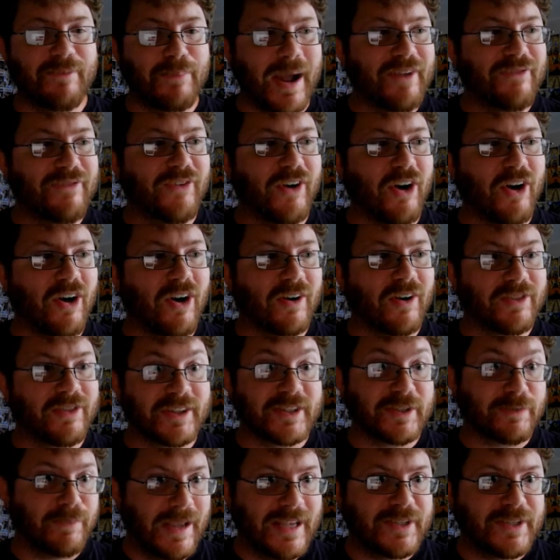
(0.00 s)
by far
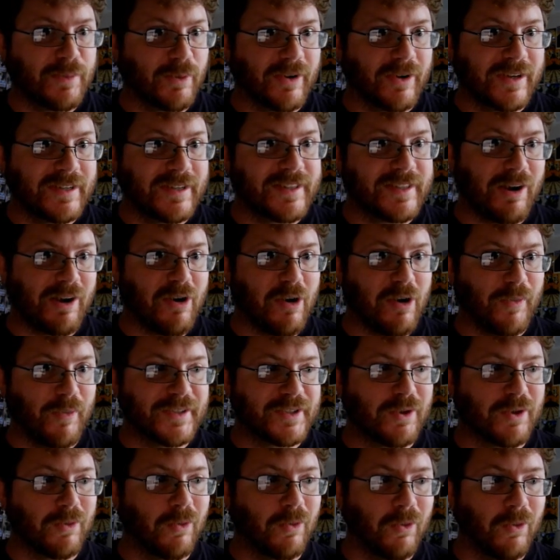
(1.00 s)
the Space Marines. They're
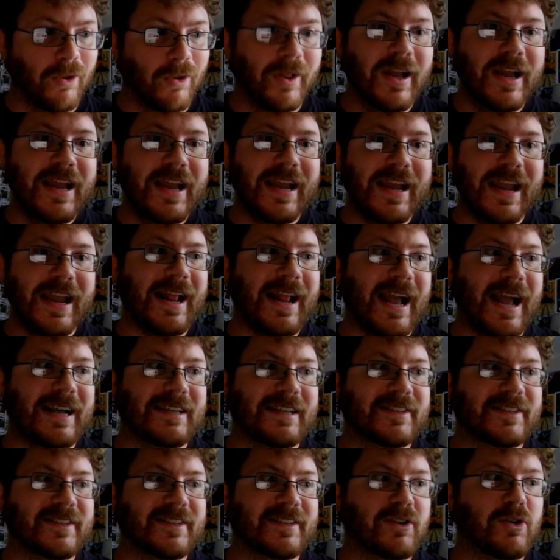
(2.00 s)
always cool. It
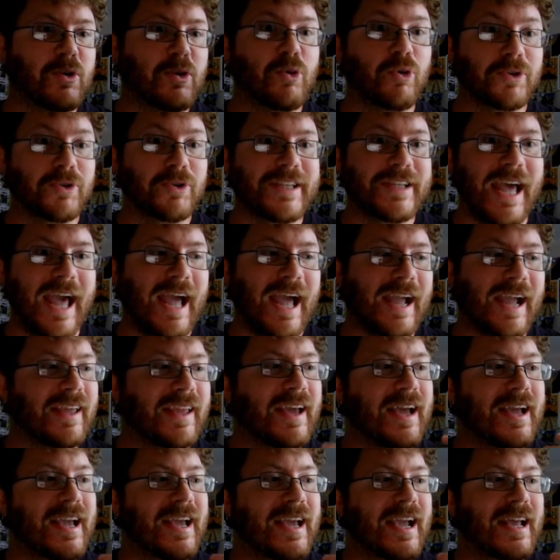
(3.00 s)
has cool tech.
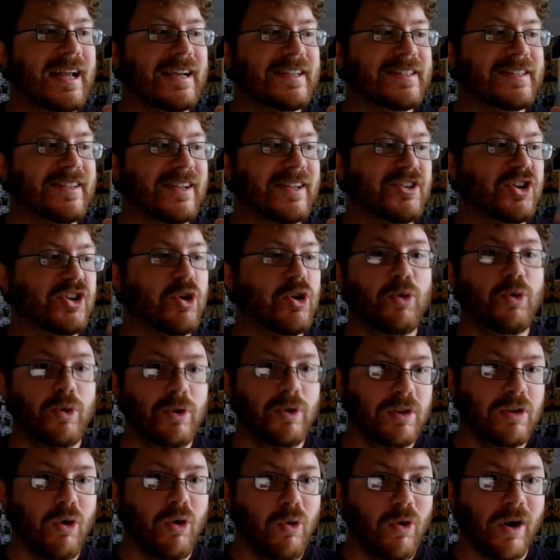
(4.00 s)
It has such cool
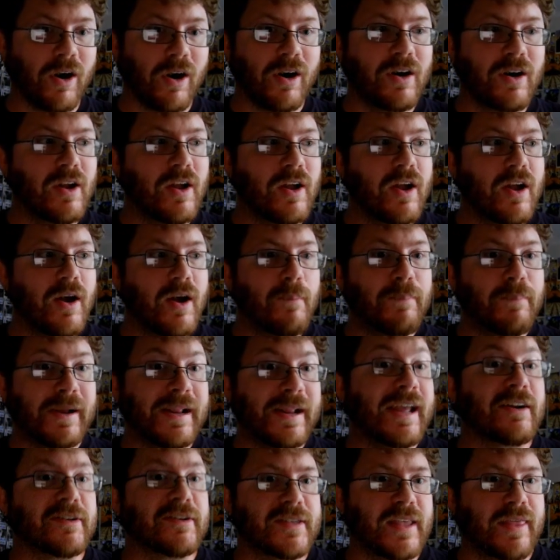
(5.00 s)
lore. But
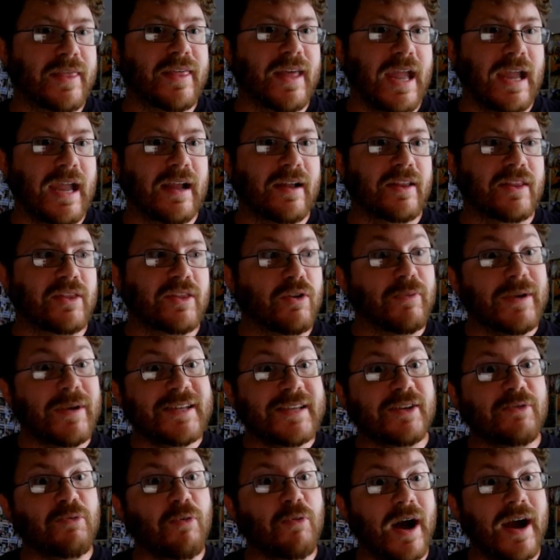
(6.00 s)
here's the thing: the
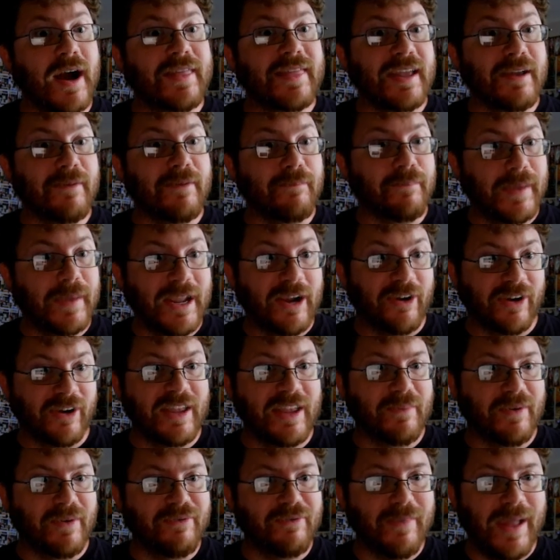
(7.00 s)
reason why the
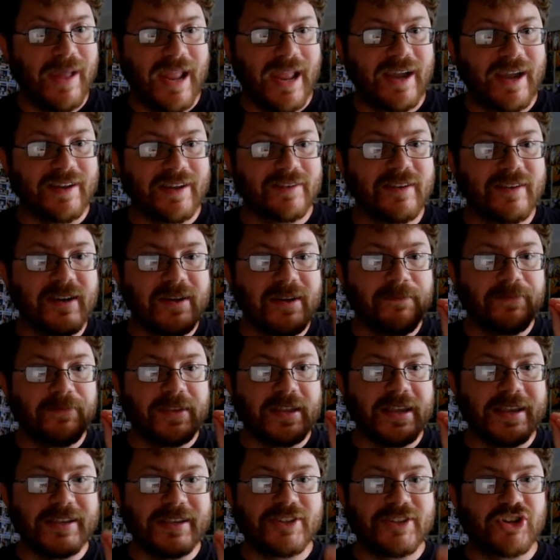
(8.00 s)
Imperium of Man
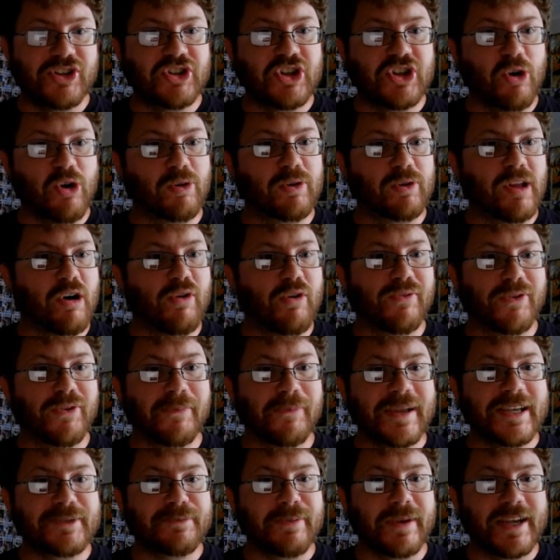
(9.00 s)
is so low for
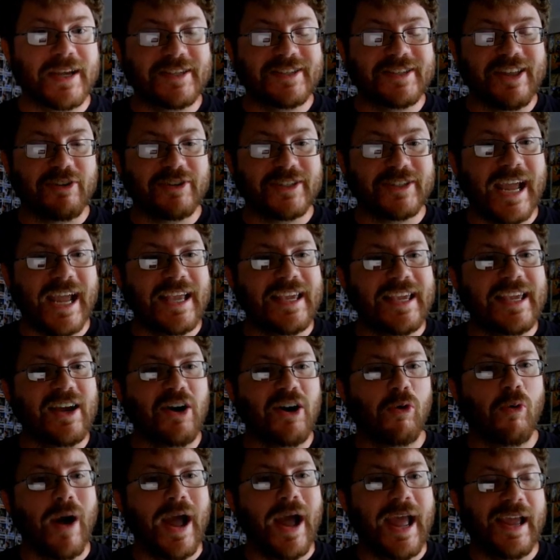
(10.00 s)
me is because they're taking
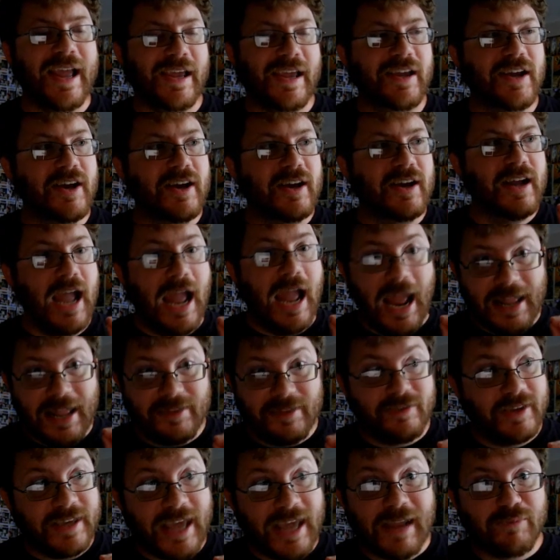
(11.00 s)
away
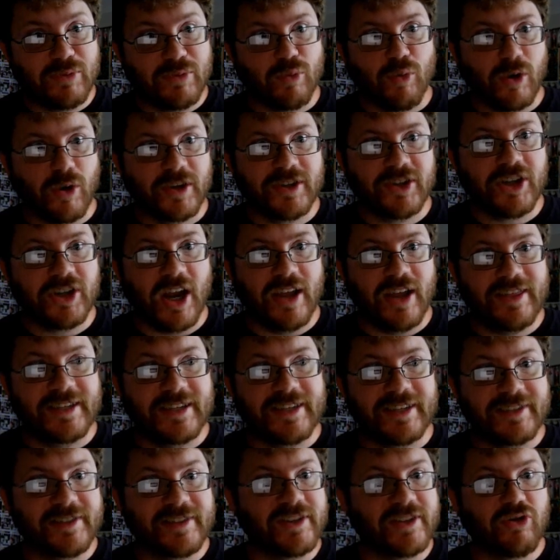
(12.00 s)
and Games Workshop
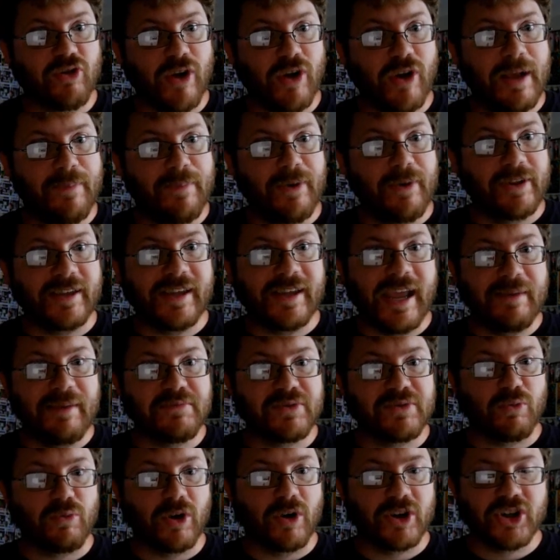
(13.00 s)
this is straight up on
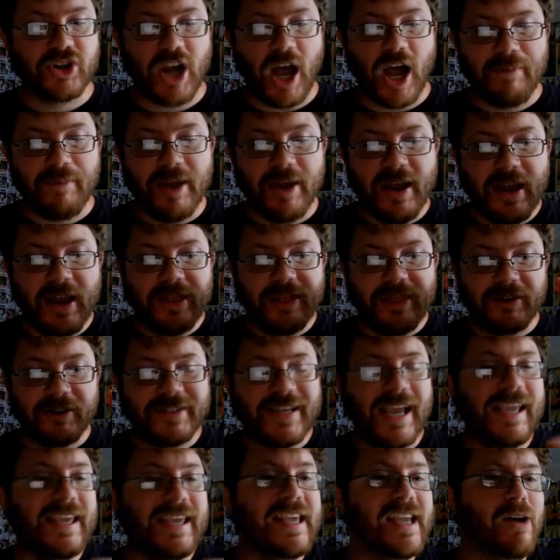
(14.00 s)
Games Workshop. They're
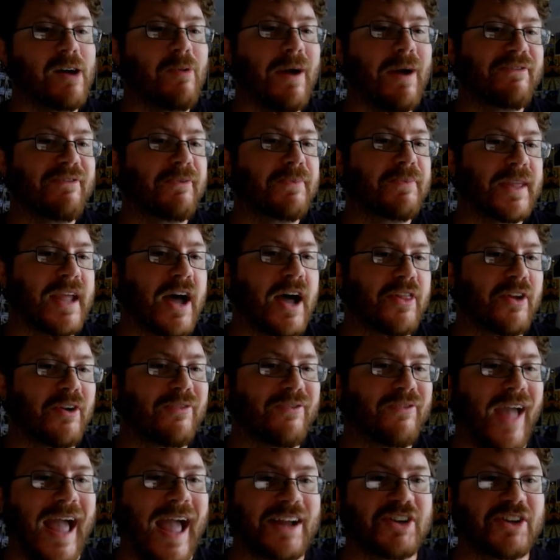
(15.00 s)
taking away from the other
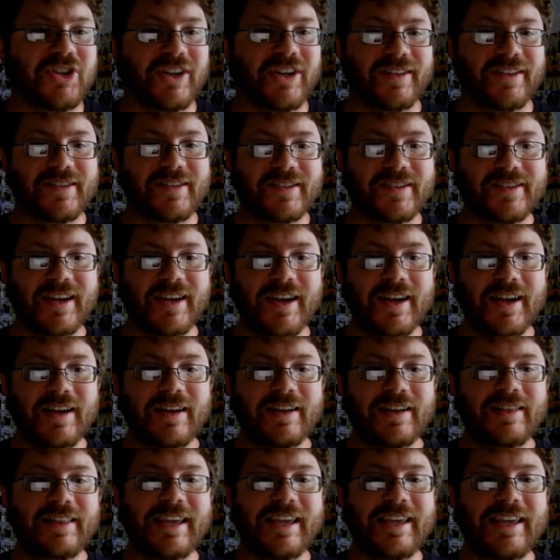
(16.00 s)
factions.
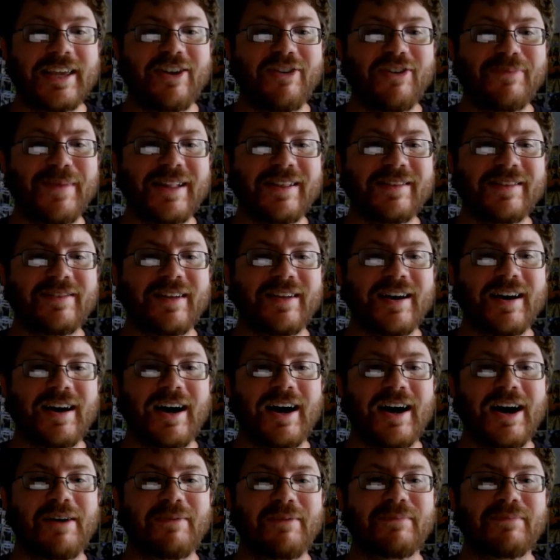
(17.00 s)
The human uh,
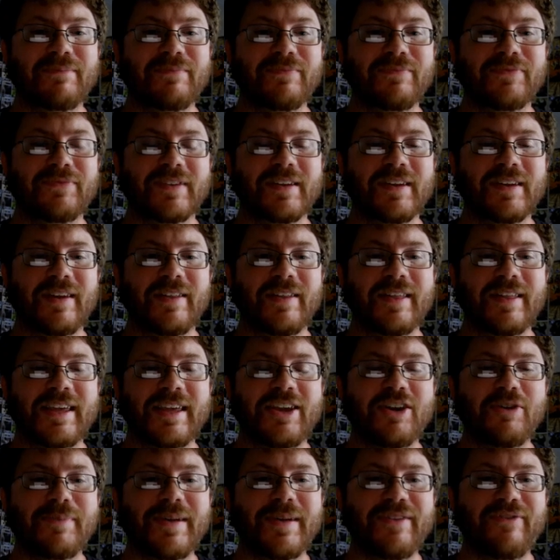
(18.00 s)
um the
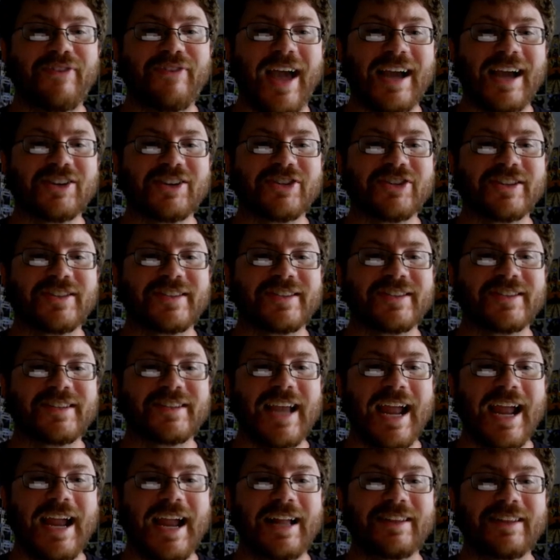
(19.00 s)
human factions
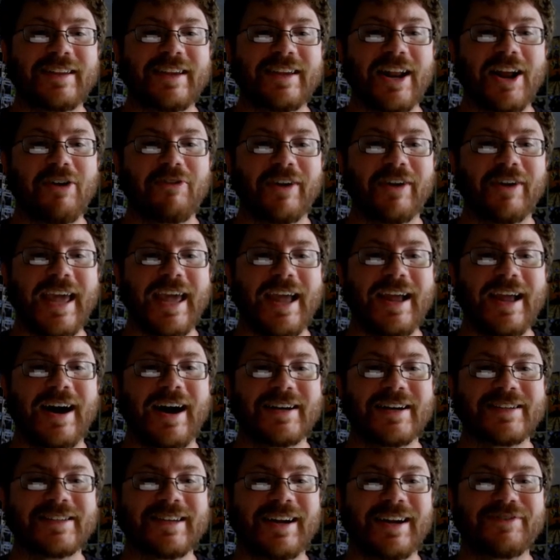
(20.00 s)
and you know
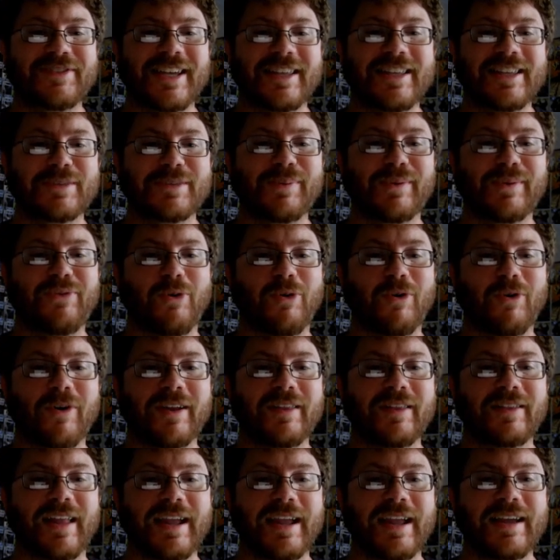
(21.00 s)
chaos i've said this before
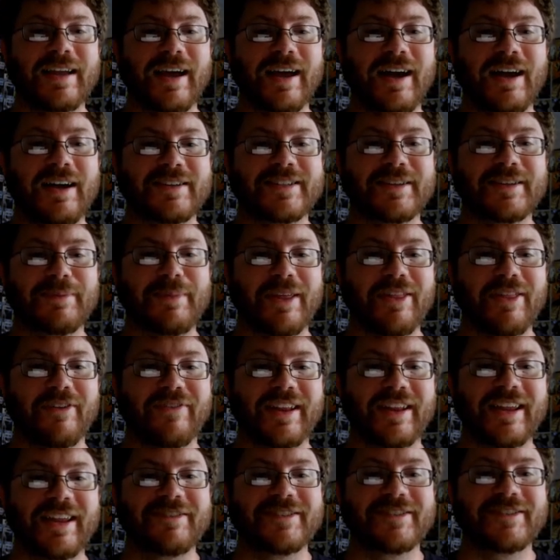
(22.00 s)
in like uh, some other
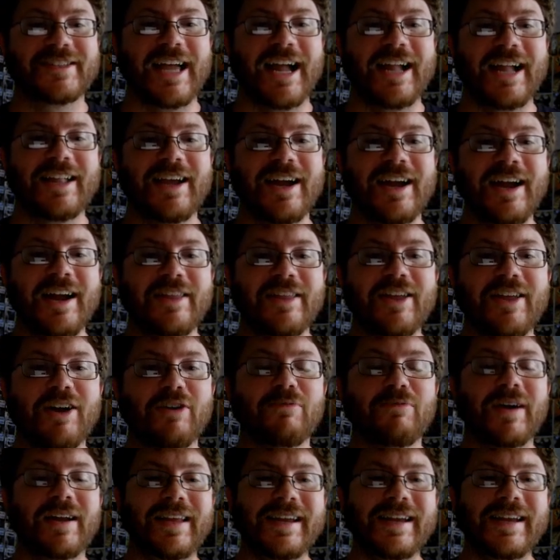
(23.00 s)
videos is that they're
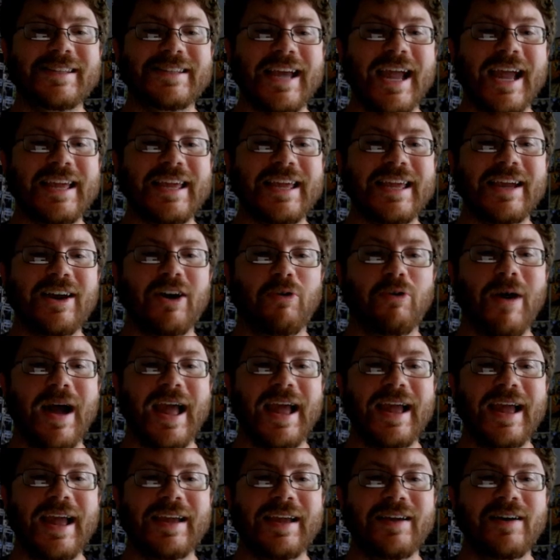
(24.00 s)
really taking
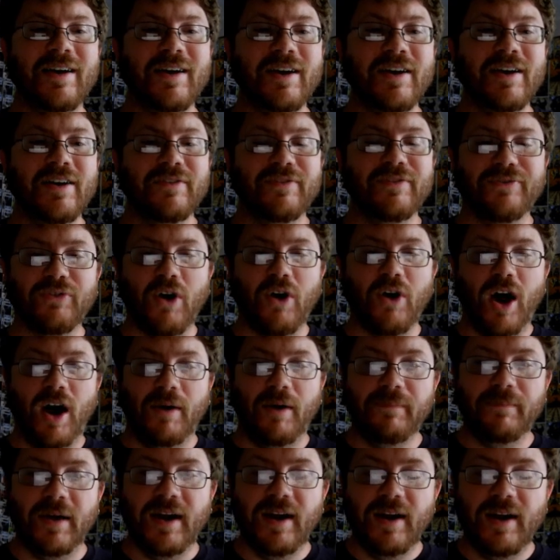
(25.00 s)
away
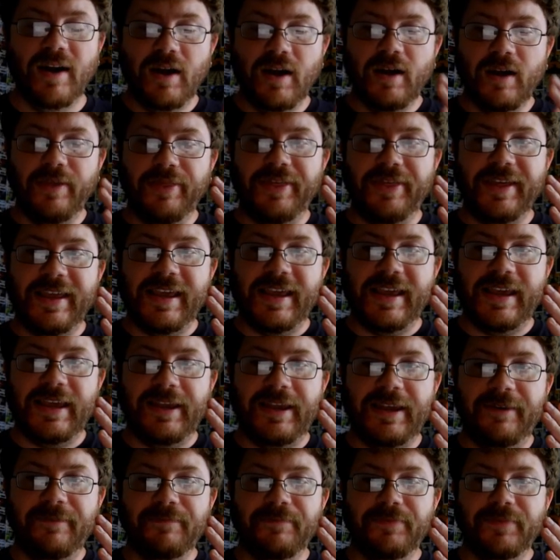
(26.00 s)
from
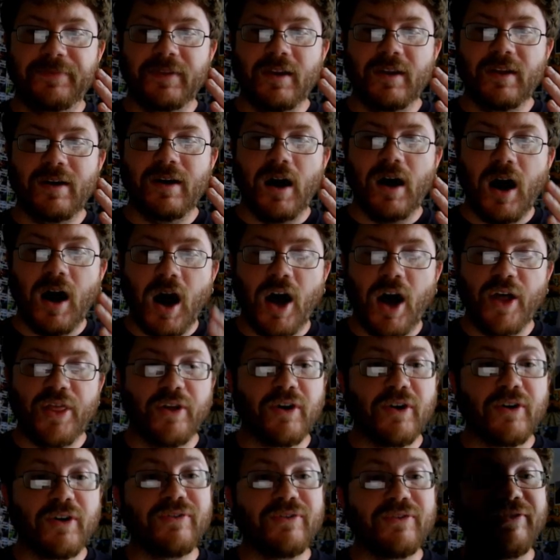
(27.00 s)
the
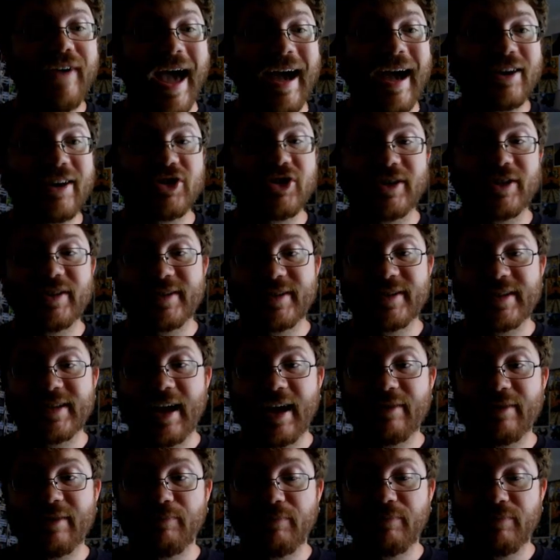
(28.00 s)
other factions
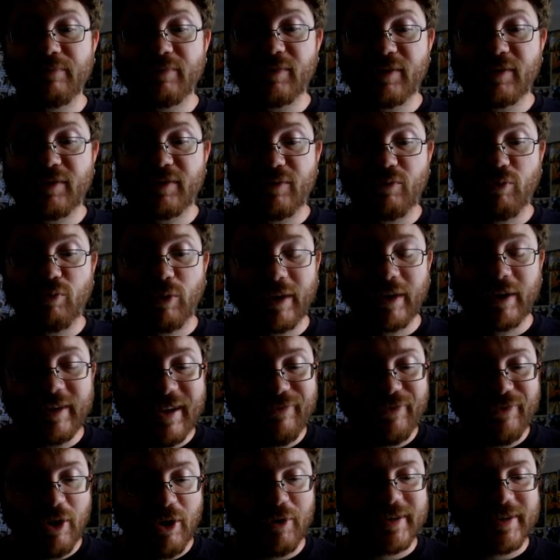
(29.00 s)
and really
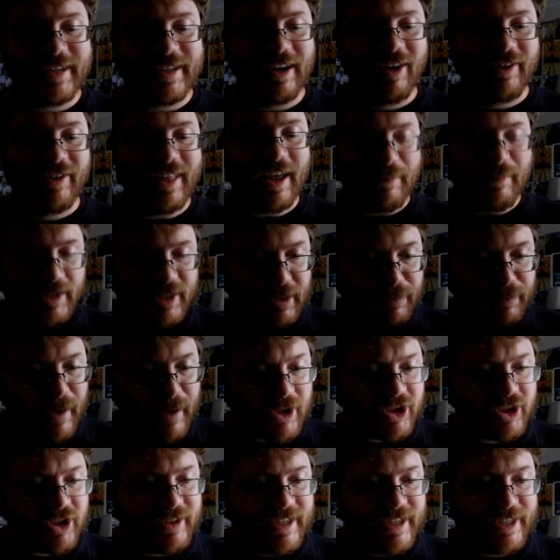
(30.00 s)
focusing on them
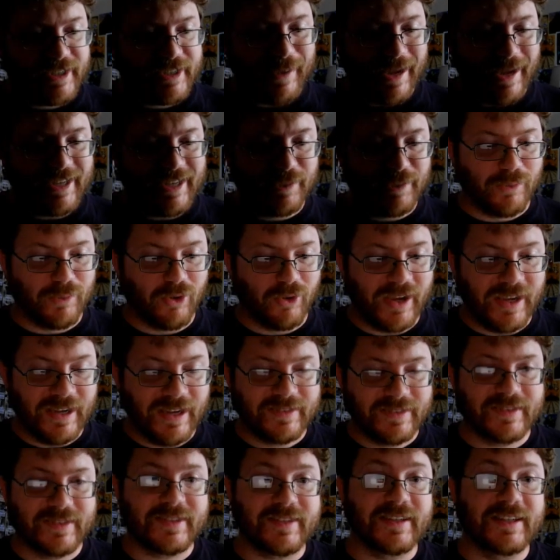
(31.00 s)
especially space
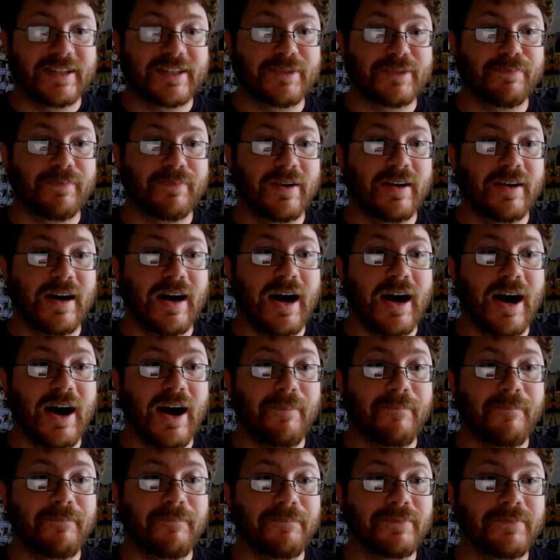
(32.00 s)
marines uh,
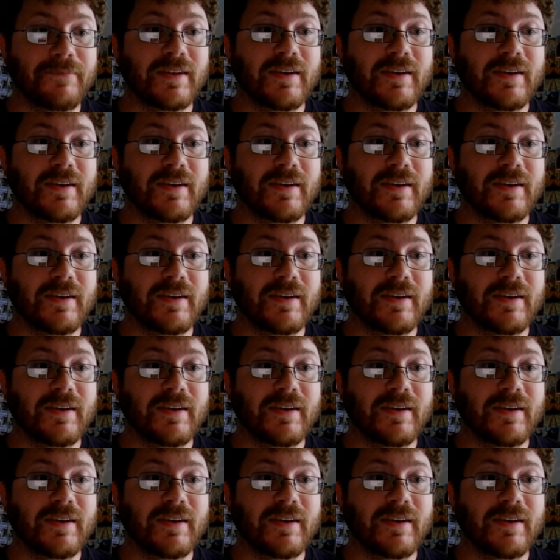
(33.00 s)
um,